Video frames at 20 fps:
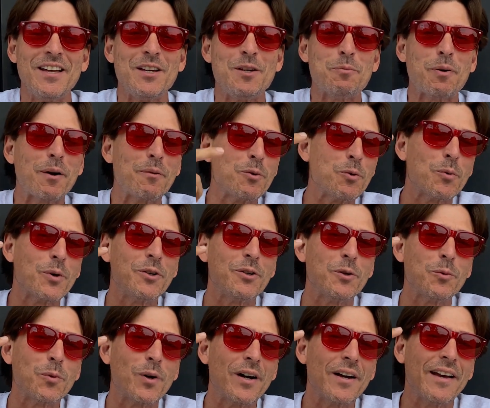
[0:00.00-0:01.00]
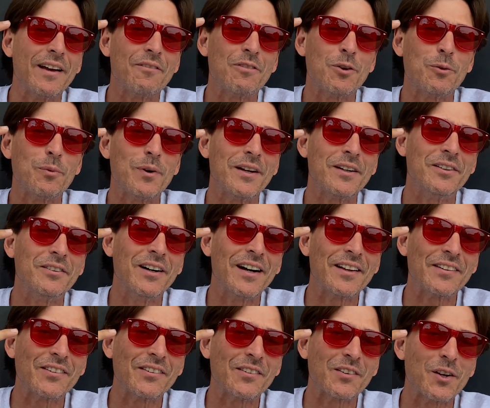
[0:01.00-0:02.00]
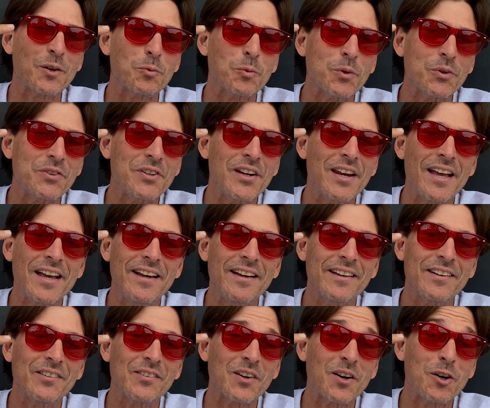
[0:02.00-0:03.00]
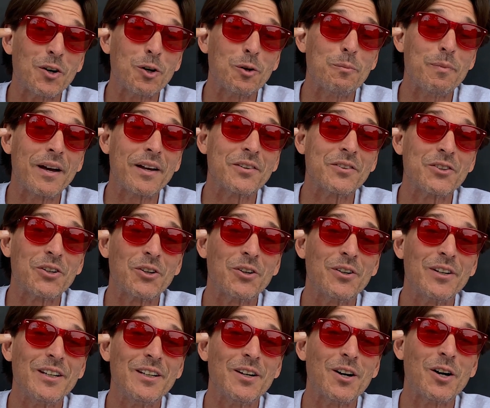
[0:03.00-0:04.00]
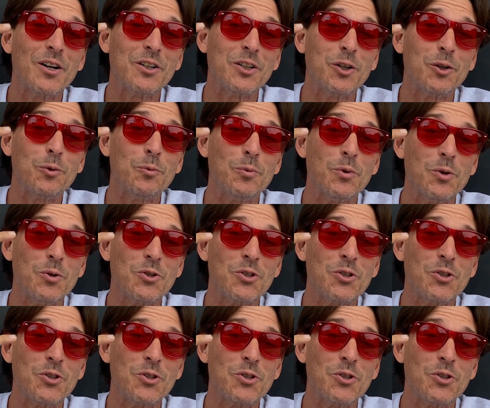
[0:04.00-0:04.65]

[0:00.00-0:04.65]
You're probably wondering why I have the red glasses on. Well, today is all about turning on your root